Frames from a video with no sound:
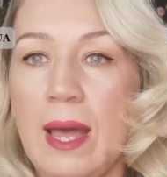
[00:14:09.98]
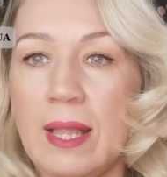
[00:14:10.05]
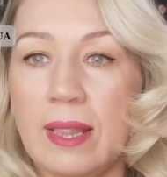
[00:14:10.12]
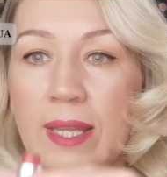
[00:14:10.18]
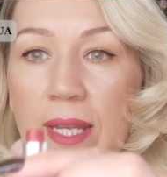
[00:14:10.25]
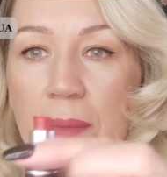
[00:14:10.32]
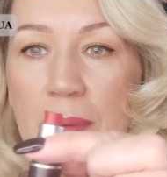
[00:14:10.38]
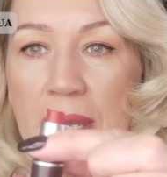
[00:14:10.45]
A
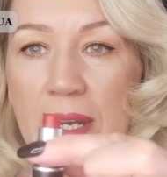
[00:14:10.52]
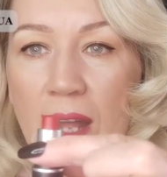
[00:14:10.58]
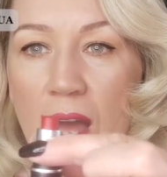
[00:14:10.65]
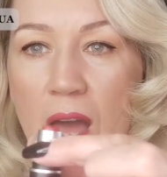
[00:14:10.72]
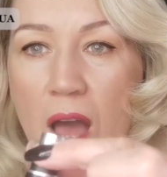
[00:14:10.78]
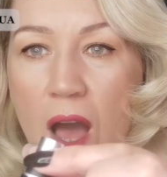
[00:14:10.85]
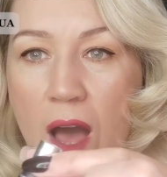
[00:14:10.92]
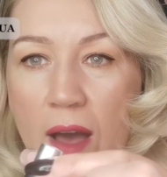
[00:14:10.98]
little bit
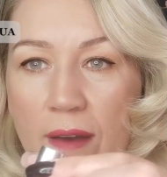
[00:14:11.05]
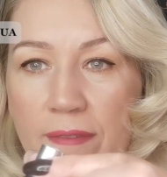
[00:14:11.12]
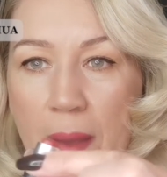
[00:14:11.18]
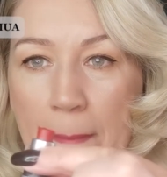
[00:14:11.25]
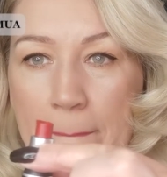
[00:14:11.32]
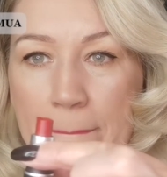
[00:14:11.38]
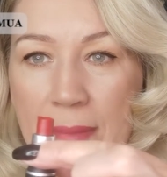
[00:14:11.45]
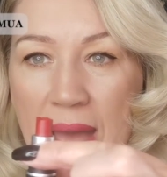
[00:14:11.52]
of
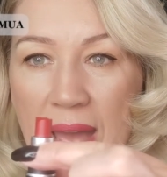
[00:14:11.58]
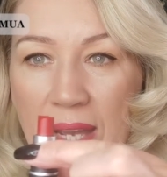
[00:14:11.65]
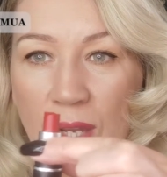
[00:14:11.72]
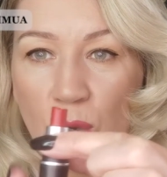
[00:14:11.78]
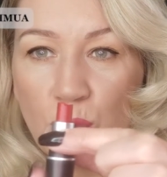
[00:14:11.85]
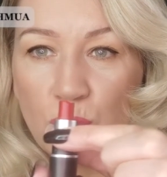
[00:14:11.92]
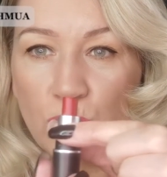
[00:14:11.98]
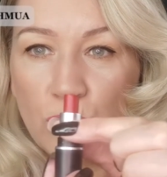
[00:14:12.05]

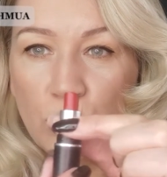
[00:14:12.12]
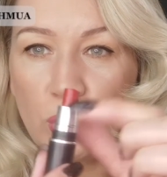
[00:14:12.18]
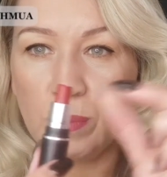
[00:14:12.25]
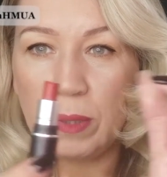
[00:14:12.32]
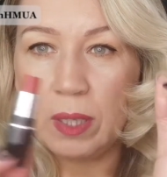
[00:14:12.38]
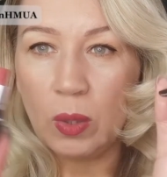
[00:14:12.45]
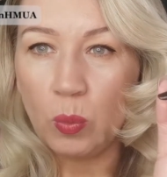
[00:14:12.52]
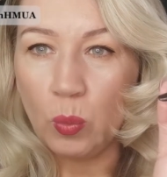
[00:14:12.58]
MAC
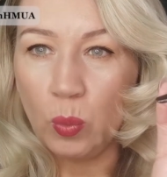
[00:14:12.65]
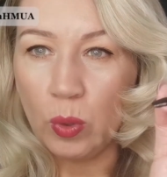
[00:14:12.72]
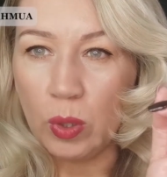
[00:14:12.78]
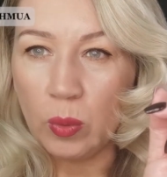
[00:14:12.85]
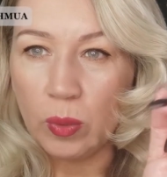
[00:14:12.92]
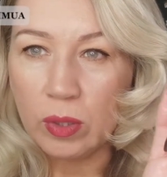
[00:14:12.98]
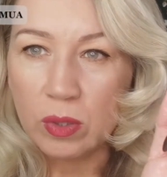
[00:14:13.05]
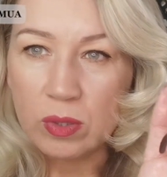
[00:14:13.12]
Ruby
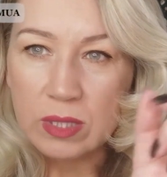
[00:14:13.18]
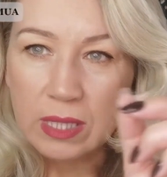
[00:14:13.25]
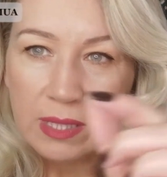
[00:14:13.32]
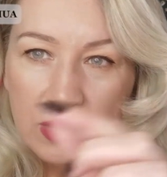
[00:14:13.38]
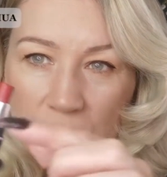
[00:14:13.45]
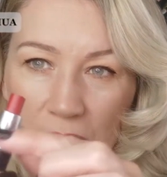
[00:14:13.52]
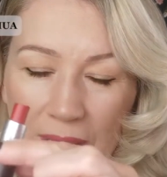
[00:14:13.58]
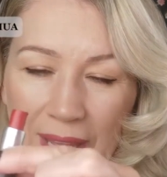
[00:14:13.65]
Woo. I use
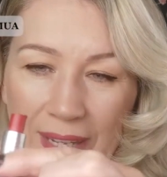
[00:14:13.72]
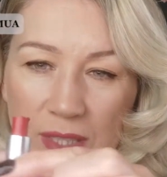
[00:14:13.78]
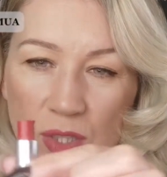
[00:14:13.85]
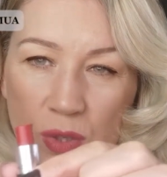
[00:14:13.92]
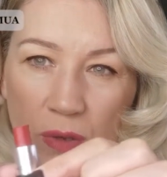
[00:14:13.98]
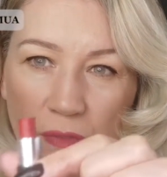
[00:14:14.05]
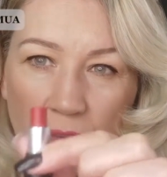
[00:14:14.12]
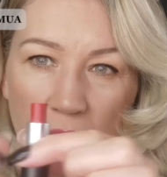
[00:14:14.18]
these on clients,
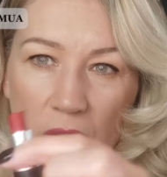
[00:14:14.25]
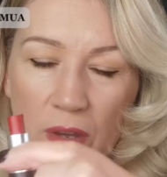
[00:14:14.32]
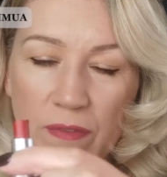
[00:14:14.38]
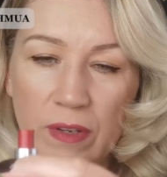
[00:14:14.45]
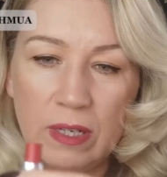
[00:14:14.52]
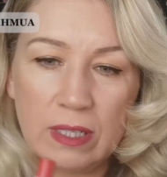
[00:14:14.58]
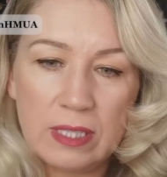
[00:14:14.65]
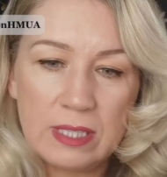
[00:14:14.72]
so I've gone off
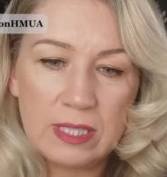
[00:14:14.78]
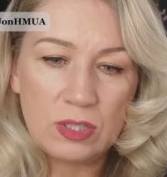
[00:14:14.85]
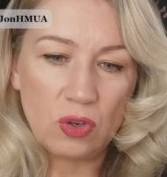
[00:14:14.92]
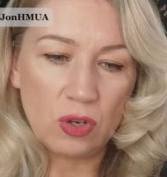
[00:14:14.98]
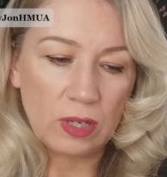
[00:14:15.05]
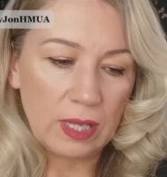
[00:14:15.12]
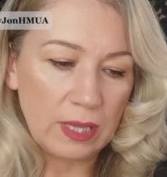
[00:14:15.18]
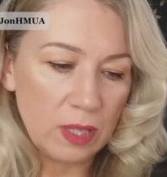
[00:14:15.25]
and
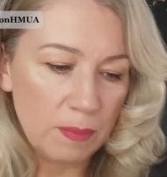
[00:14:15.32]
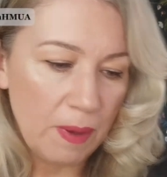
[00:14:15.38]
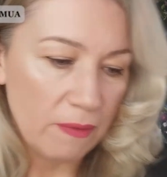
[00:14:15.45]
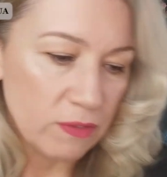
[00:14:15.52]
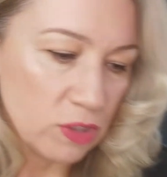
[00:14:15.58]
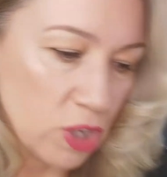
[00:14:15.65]
took a little bit off the